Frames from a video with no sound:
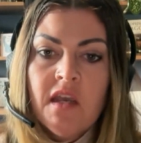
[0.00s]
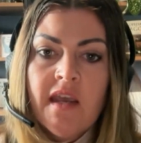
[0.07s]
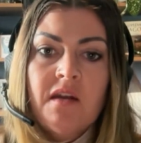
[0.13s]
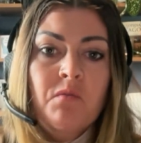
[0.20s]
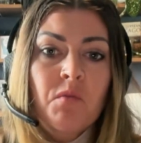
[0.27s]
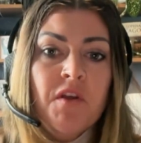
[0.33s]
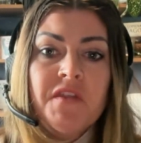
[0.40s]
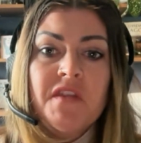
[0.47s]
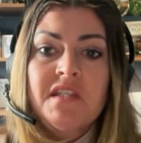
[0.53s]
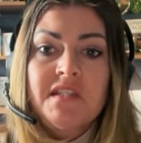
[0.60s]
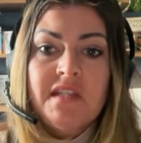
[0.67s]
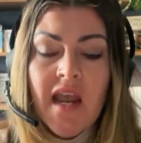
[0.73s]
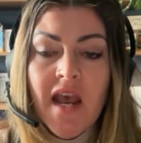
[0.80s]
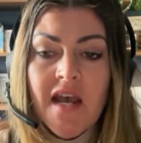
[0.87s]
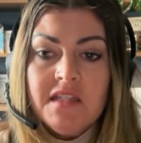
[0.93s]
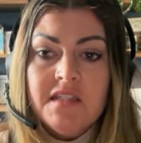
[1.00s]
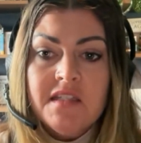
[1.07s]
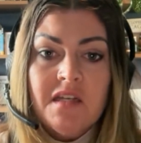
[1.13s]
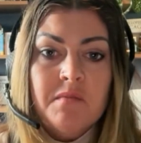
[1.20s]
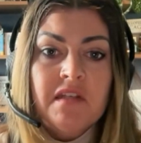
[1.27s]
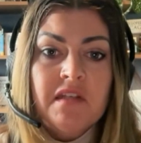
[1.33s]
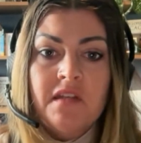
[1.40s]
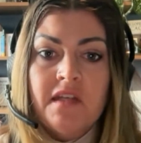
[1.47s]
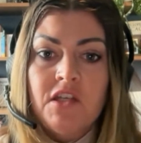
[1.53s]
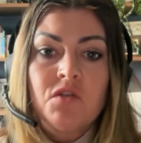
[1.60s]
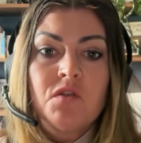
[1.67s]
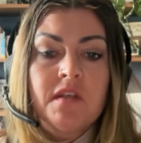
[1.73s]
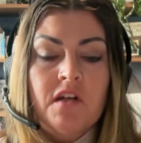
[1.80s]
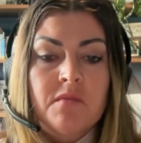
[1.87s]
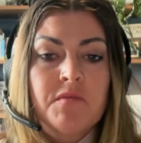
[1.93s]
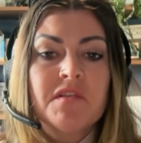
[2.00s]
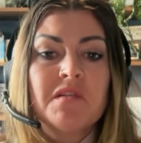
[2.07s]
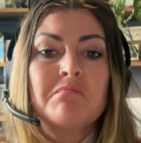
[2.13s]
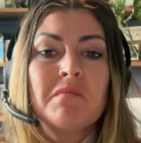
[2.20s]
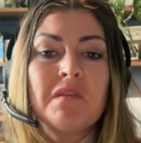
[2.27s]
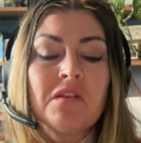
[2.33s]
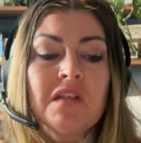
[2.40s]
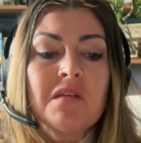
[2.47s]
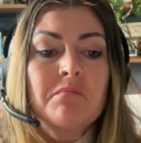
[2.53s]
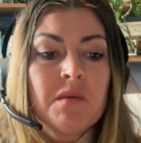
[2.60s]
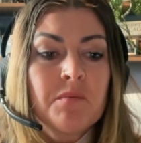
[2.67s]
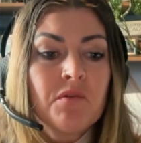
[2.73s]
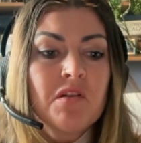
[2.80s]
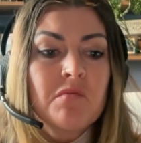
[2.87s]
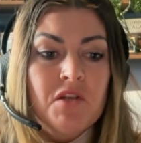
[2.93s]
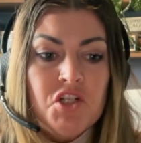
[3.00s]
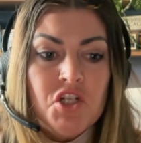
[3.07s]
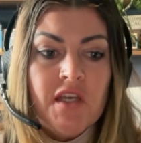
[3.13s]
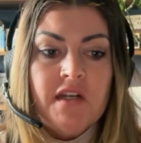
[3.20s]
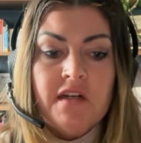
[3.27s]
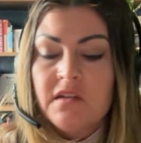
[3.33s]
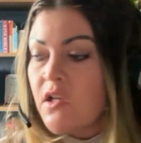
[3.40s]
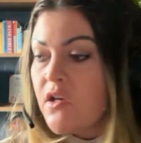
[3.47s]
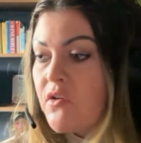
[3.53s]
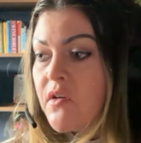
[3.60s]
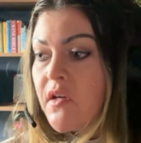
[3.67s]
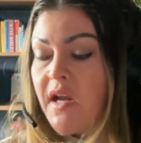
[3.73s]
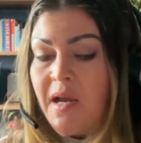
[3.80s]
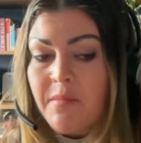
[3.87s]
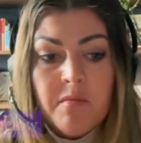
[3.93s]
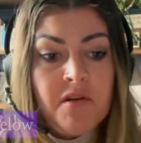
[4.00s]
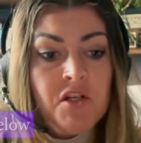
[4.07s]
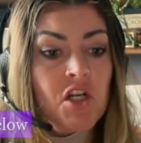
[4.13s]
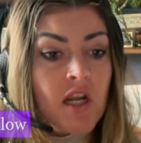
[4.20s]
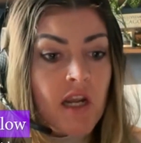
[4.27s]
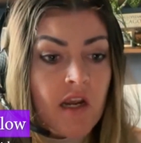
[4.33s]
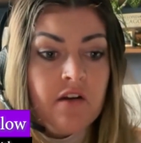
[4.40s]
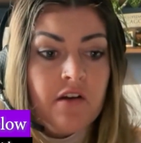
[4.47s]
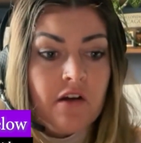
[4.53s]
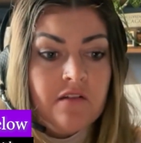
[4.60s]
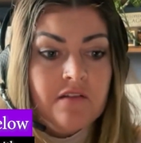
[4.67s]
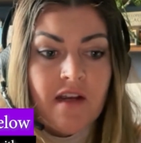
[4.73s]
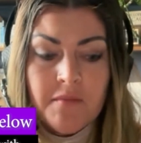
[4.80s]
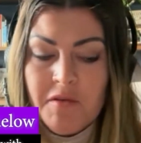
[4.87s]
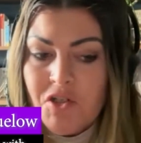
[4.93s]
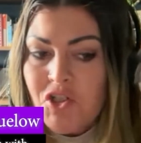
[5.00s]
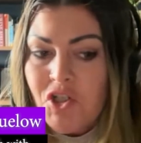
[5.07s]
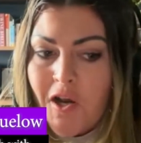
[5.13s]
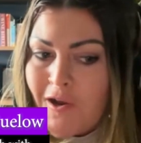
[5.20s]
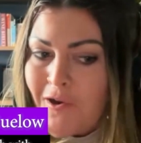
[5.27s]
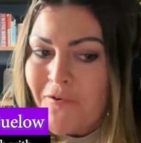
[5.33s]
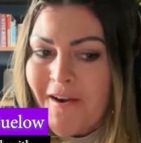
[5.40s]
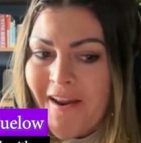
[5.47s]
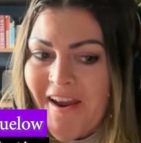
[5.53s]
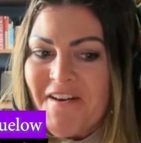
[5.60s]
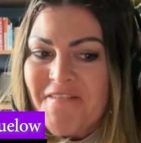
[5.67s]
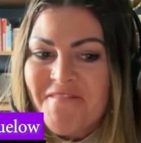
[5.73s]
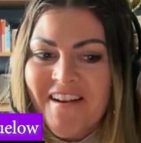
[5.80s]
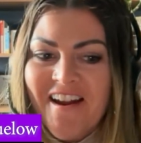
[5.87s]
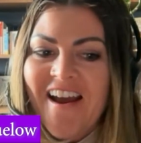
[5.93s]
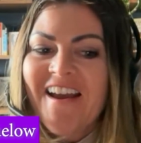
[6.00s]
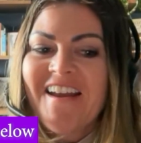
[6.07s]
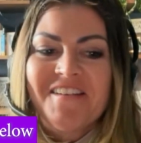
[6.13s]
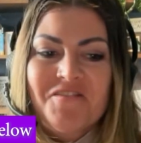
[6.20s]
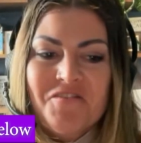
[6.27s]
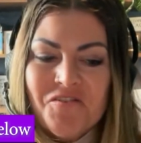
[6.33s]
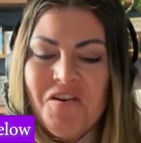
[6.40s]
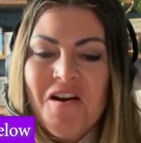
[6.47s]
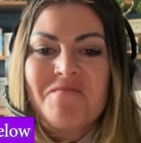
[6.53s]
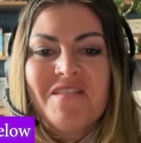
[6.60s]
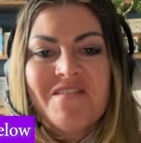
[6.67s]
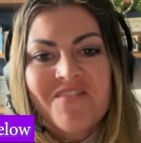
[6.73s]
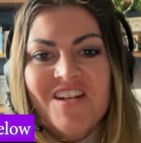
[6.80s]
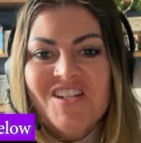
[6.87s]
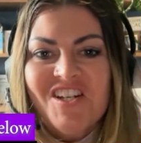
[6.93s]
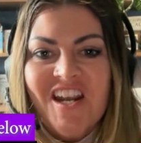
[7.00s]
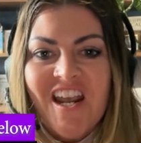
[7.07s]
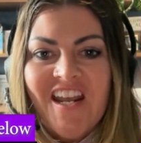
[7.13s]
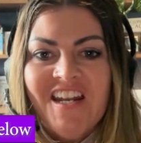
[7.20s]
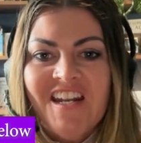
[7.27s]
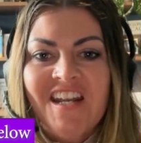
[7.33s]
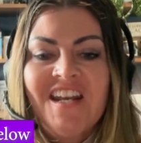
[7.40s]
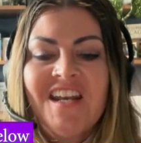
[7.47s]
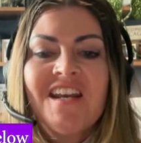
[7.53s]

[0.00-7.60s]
And with the stats, I mean, like you said, almost 1 million people in Michigan alone, and I'm a Michigander. I'm in Chicago now, but I grew up in Michigan.